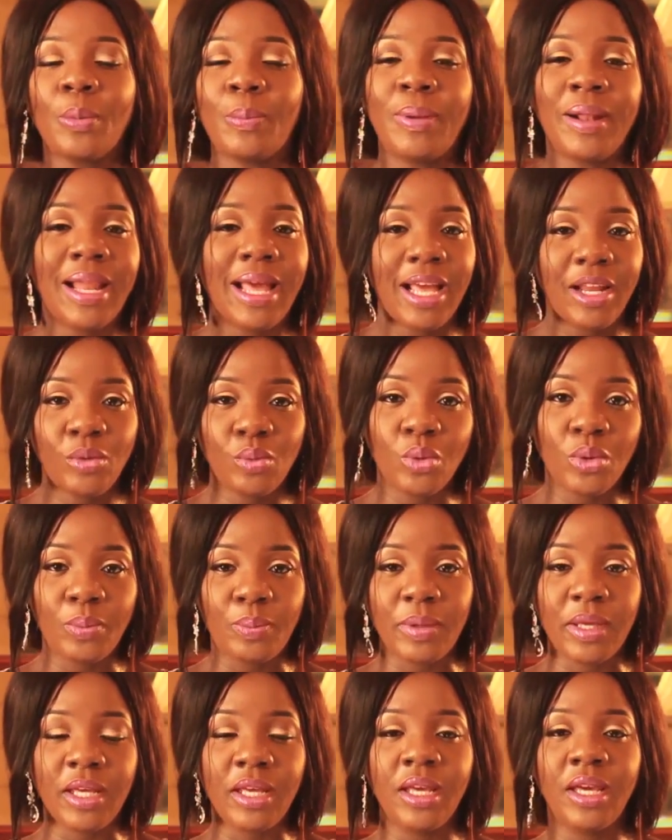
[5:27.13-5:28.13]
Your
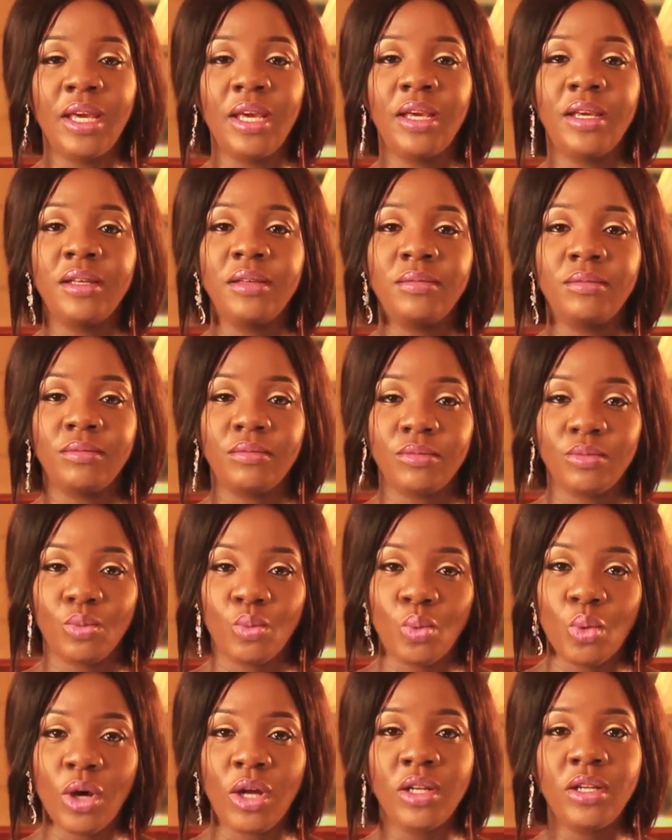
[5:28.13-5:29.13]
plan would be
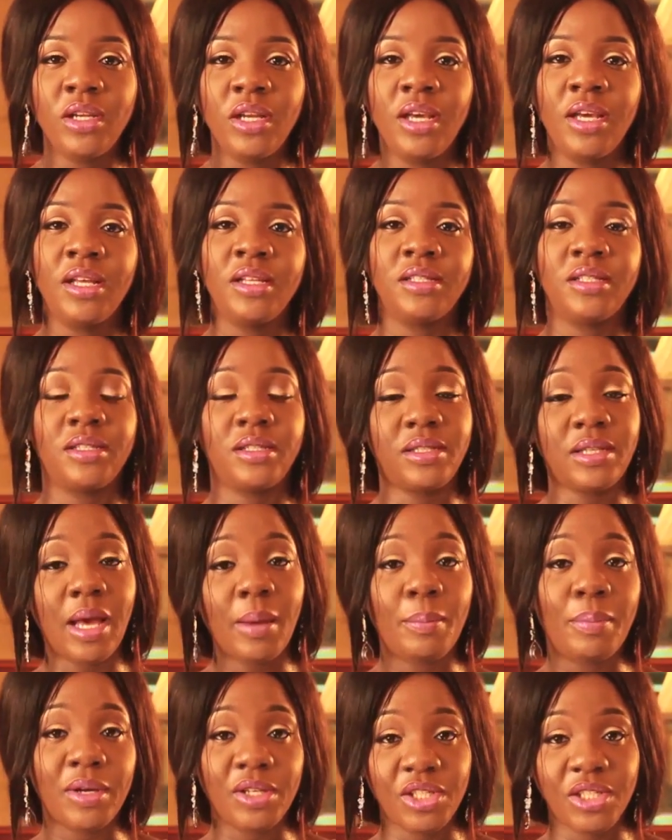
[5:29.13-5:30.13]
1, to
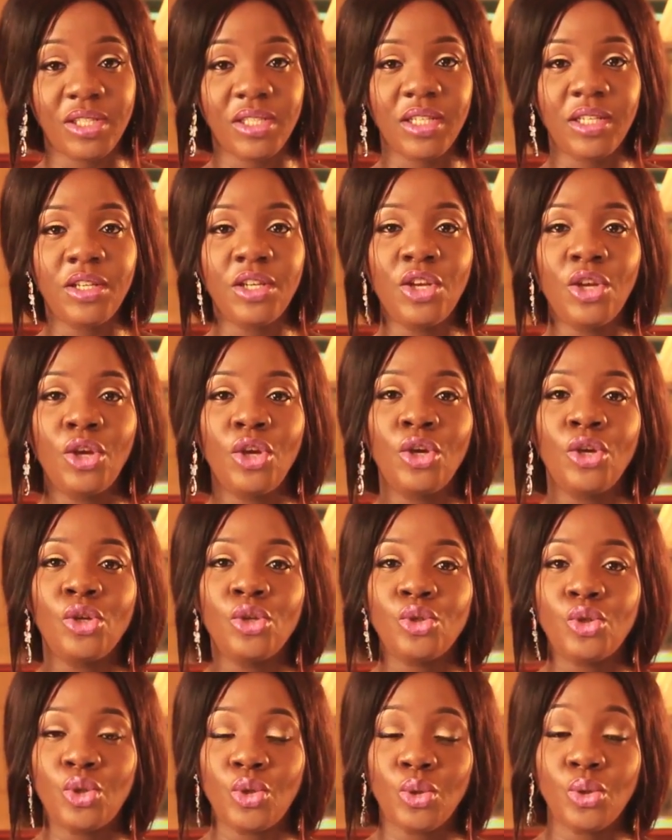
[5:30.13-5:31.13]
start budgeting,
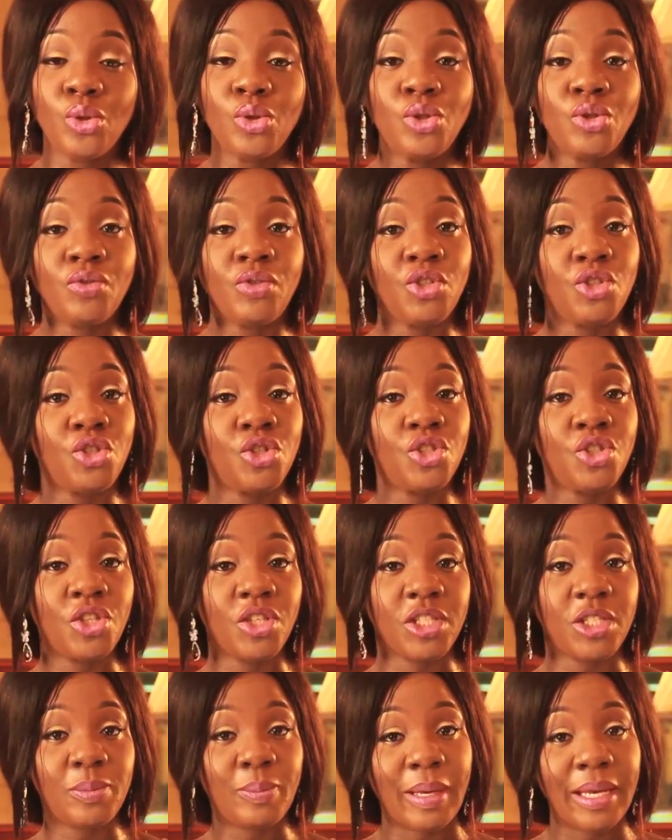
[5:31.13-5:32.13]
2, to
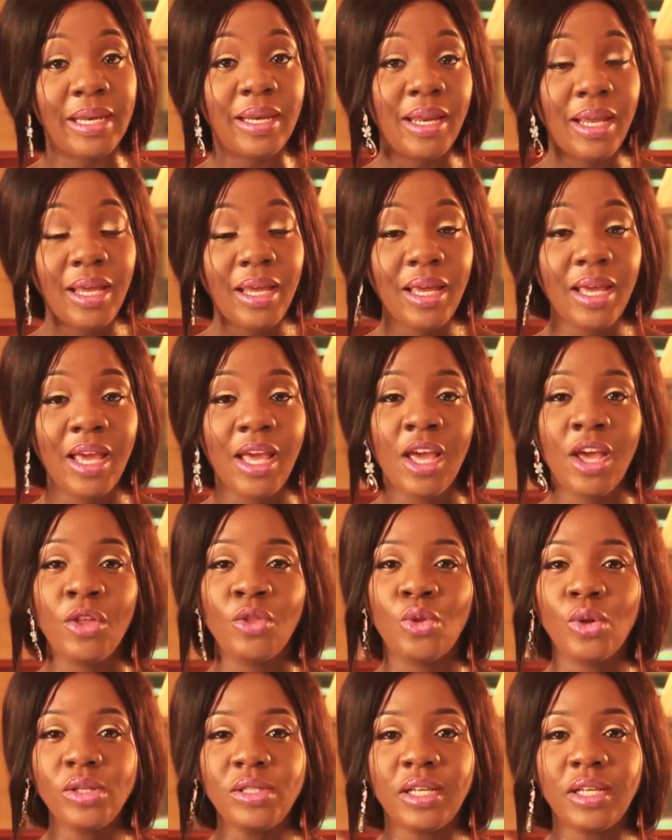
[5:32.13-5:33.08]
reduce your spending.